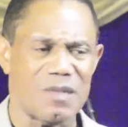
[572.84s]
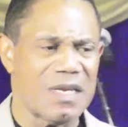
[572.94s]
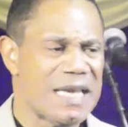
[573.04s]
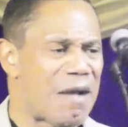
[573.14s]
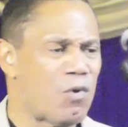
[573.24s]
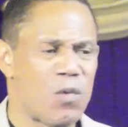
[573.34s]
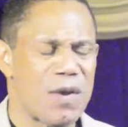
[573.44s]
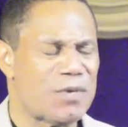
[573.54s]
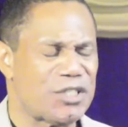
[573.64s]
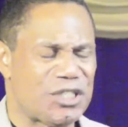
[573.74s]
Now, when
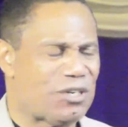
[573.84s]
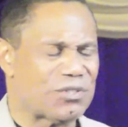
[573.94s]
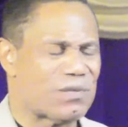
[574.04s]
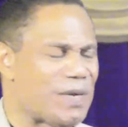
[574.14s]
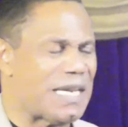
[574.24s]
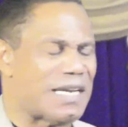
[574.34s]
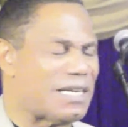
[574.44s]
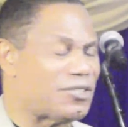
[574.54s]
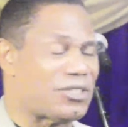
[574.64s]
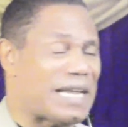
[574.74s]
we were children, we didn't
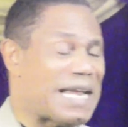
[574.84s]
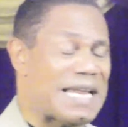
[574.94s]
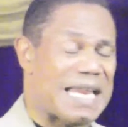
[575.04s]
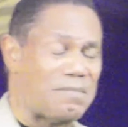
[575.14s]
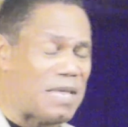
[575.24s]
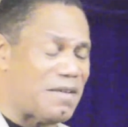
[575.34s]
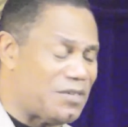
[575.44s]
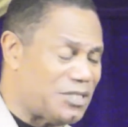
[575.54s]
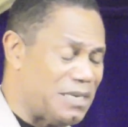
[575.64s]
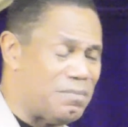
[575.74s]
understand that, and many
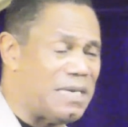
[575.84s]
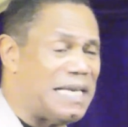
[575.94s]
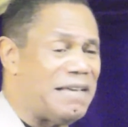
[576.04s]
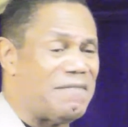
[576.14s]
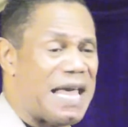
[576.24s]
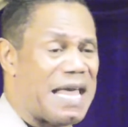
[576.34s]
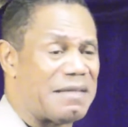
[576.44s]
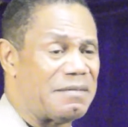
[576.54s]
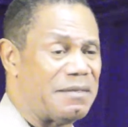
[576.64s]
of us didn't believe that.